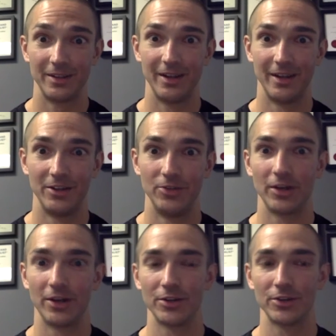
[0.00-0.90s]
And you
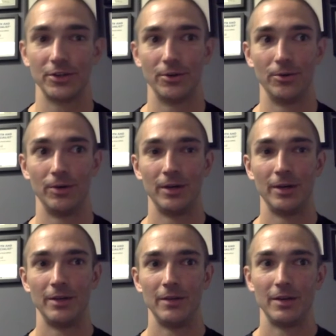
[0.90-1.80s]
can also
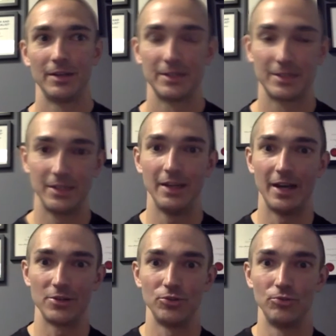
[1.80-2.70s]
see
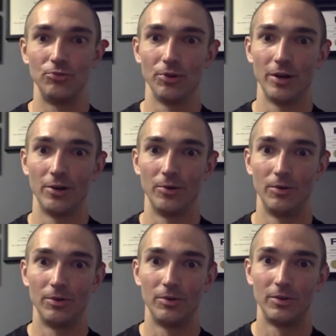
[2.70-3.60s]
as you grow,
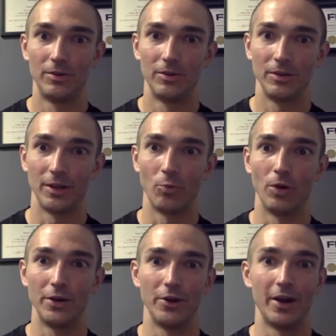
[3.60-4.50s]
like
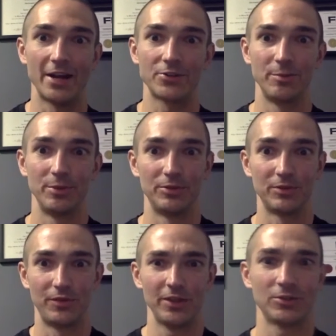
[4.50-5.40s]
what your
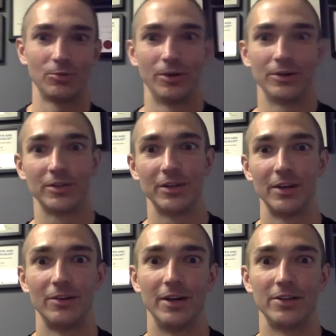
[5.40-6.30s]
attributes fit towards,
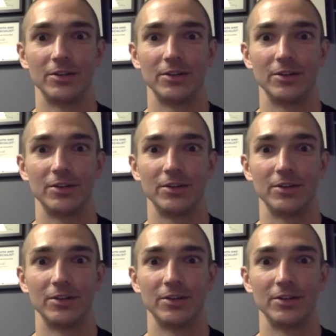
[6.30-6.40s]
right?